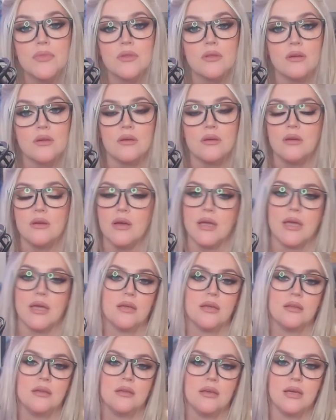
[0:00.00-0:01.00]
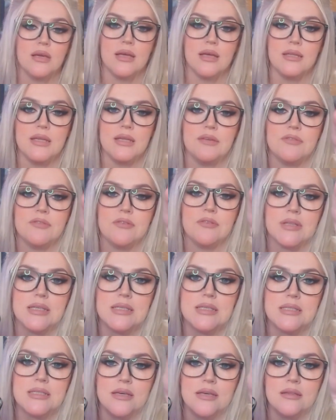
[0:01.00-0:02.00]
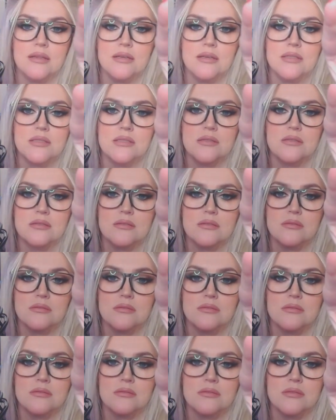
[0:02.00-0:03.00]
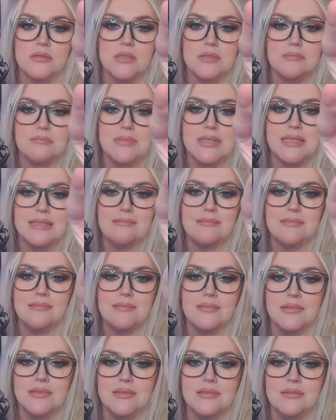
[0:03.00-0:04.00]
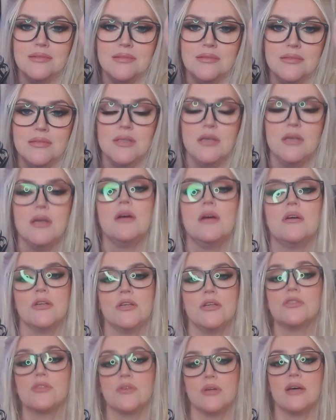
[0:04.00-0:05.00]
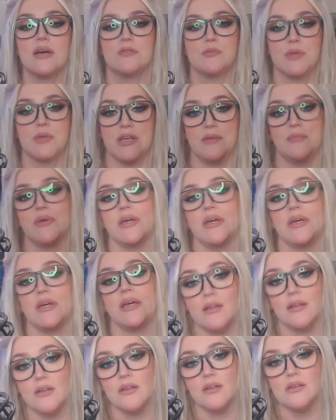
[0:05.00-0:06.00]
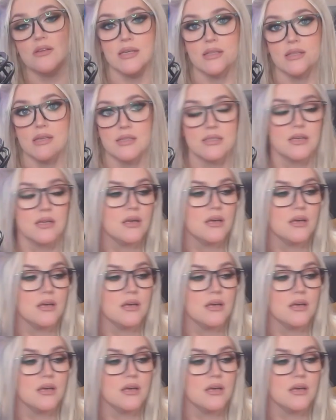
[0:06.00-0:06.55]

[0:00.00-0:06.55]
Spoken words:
Again, you can't even really see this. Come on. You're just gonna have to believe me. It looks like this.